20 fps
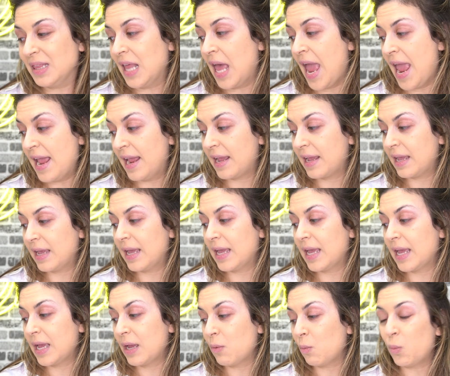like
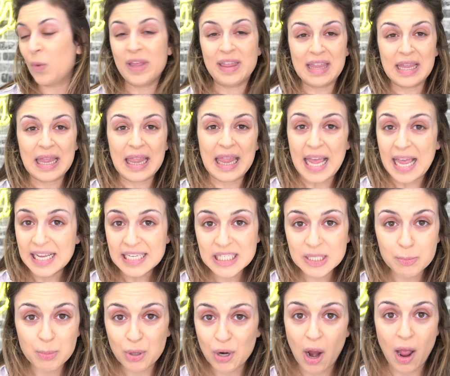with less
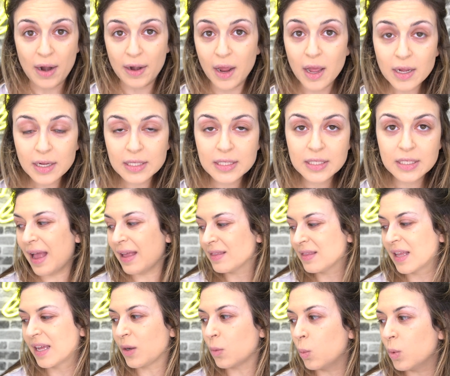product, and
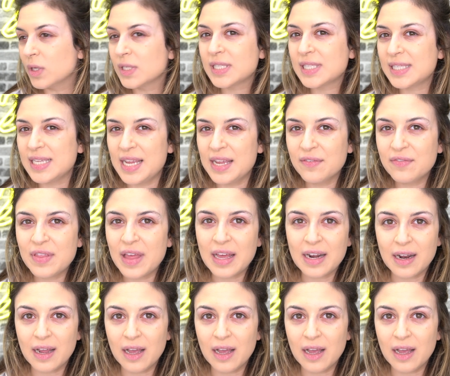like we'll see if that